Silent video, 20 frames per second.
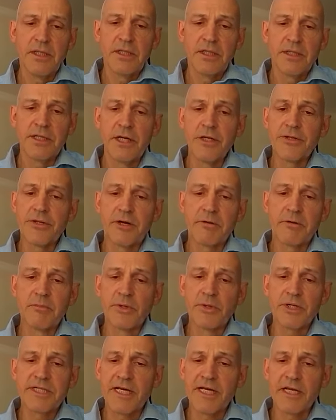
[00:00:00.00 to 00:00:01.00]
Now there are
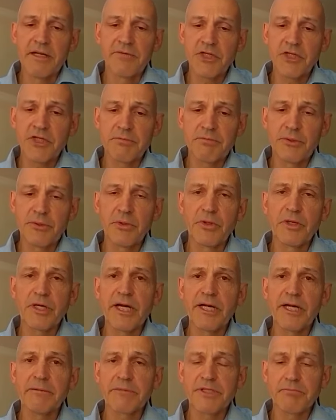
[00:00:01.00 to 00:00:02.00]
more television
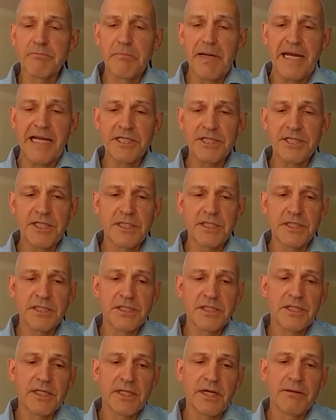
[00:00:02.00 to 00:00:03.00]
programs,
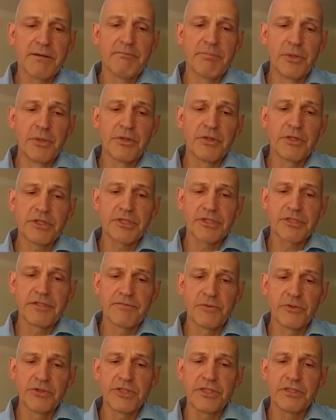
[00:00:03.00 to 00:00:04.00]
magazines, and books
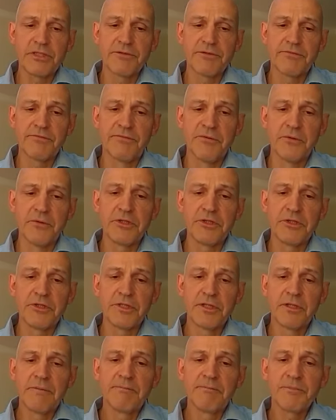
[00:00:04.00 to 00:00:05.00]
devoted to food
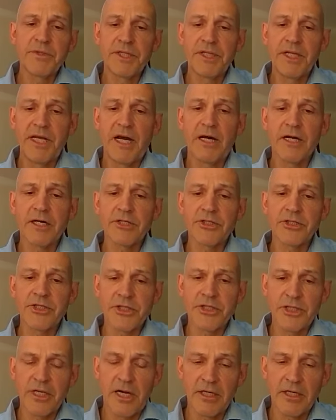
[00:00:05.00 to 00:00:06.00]
and the
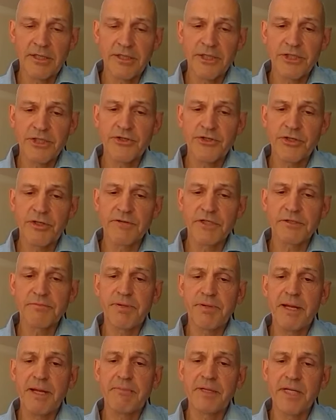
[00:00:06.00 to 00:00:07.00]
artistry of its
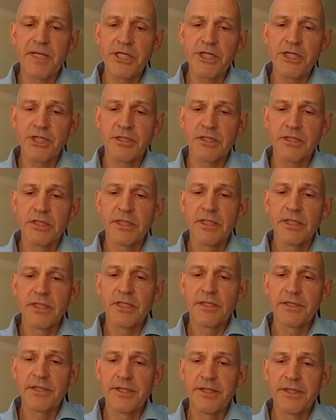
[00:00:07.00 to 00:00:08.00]
preparation
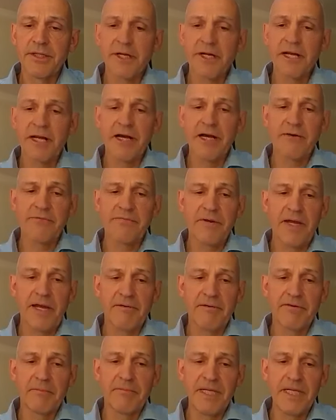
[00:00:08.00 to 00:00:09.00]
than there have
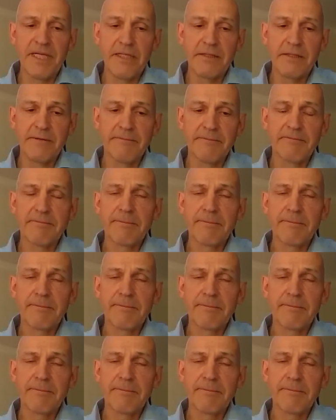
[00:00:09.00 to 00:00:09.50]
ever been.